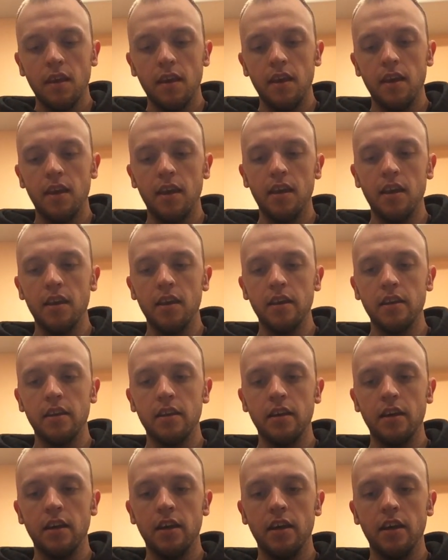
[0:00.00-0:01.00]

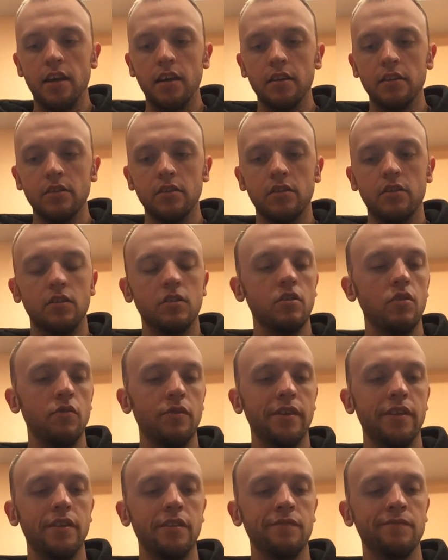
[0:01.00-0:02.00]
and just
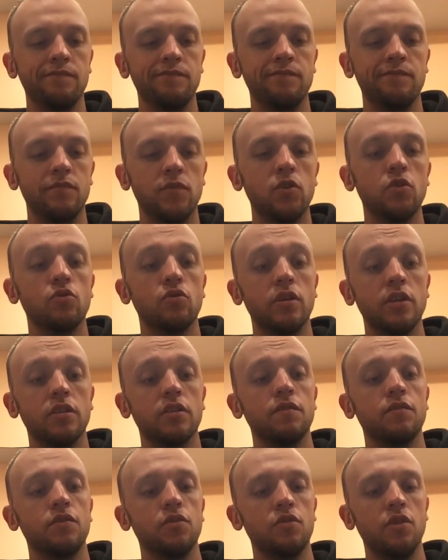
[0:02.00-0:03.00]
knowing the
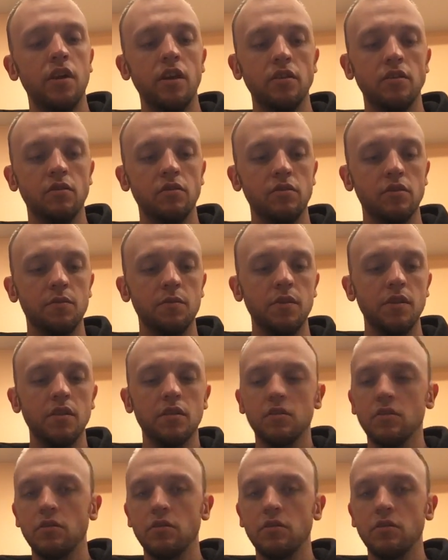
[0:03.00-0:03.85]
tricks of the trade, so to speak.